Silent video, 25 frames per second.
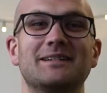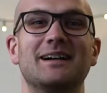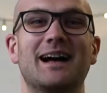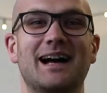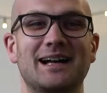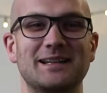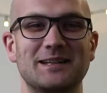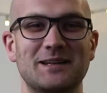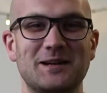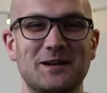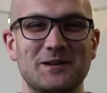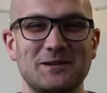
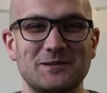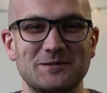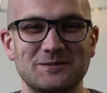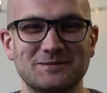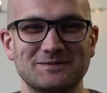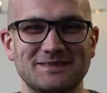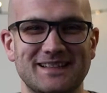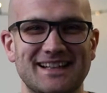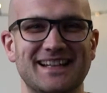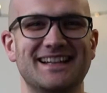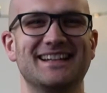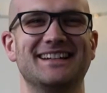Hello!
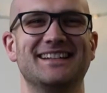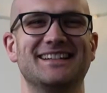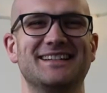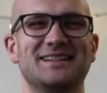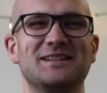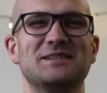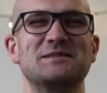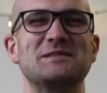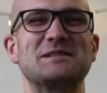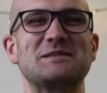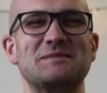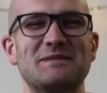
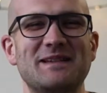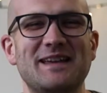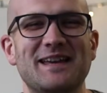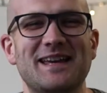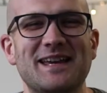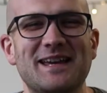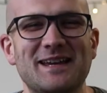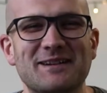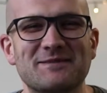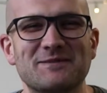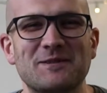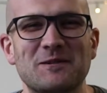Unisby
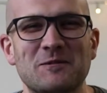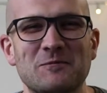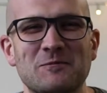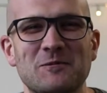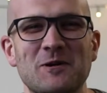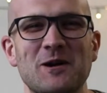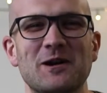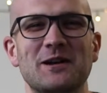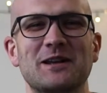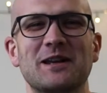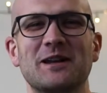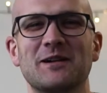here for
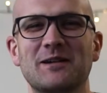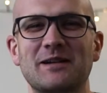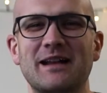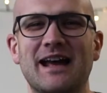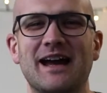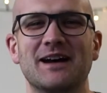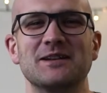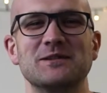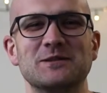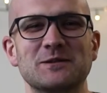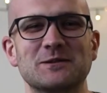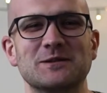working on
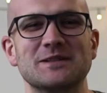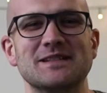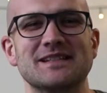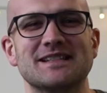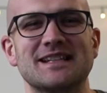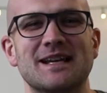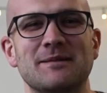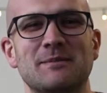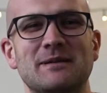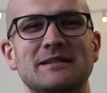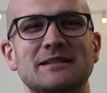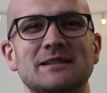our
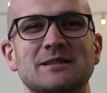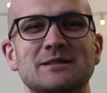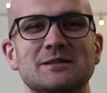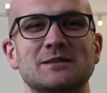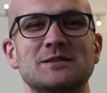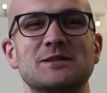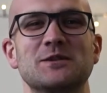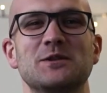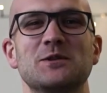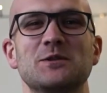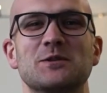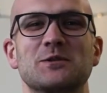doorstep, a little
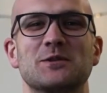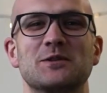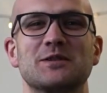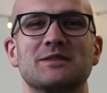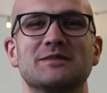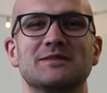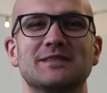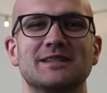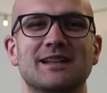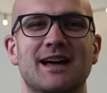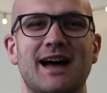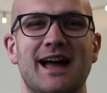tour
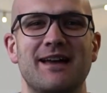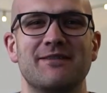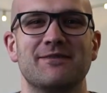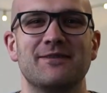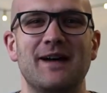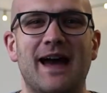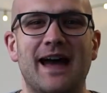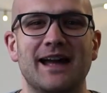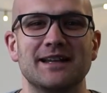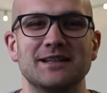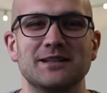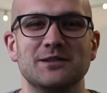of life
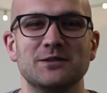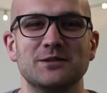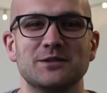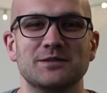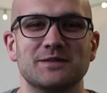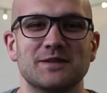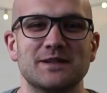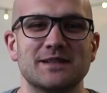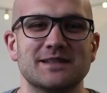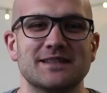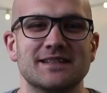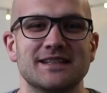at
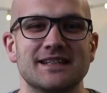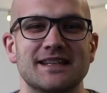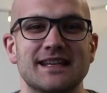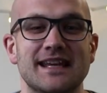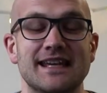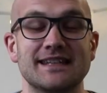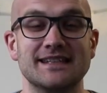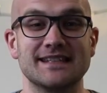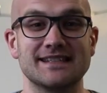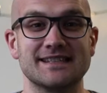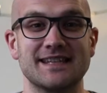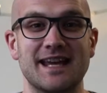university
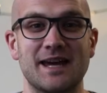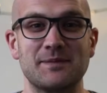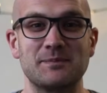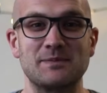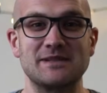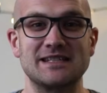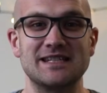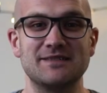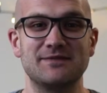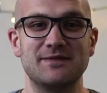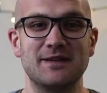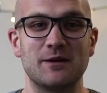in the South
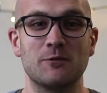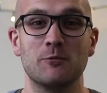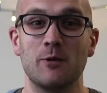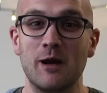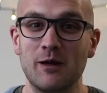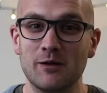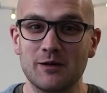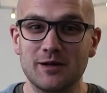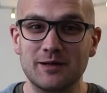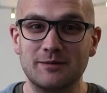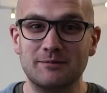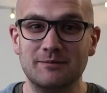Pacific.
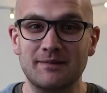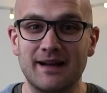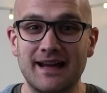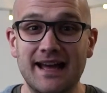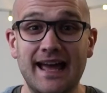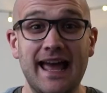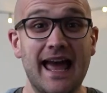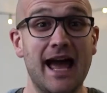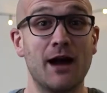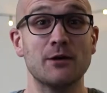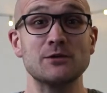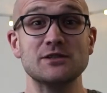Welcome!
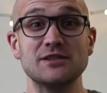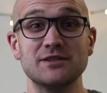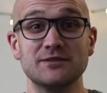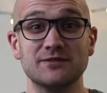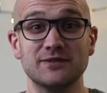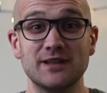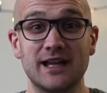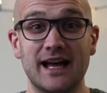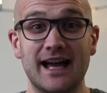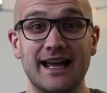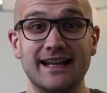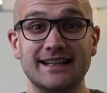How was your
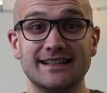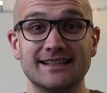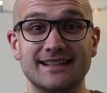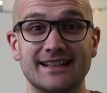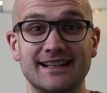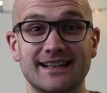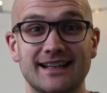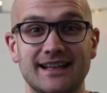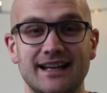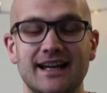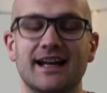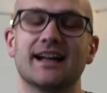flight?
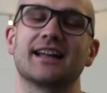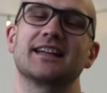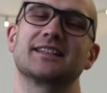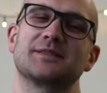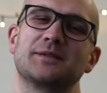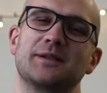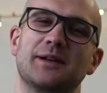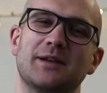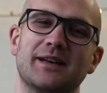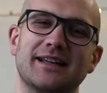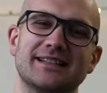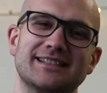I guess
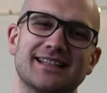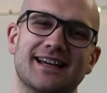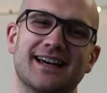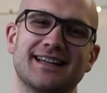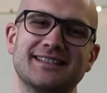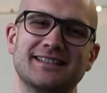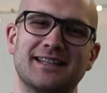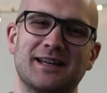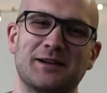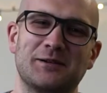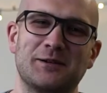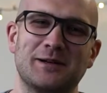we don't get to
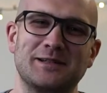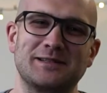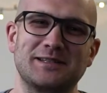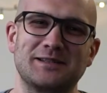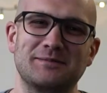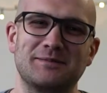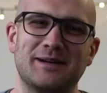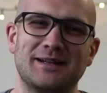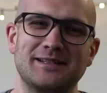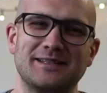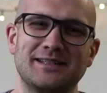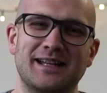ask that question
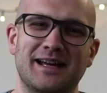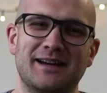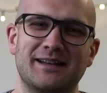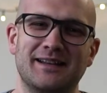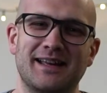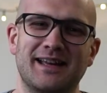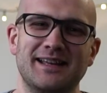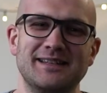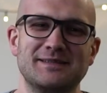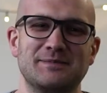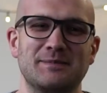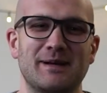much
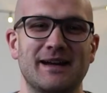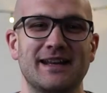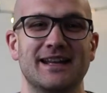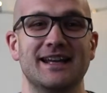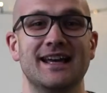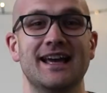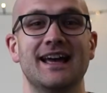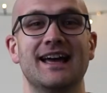nowadays, but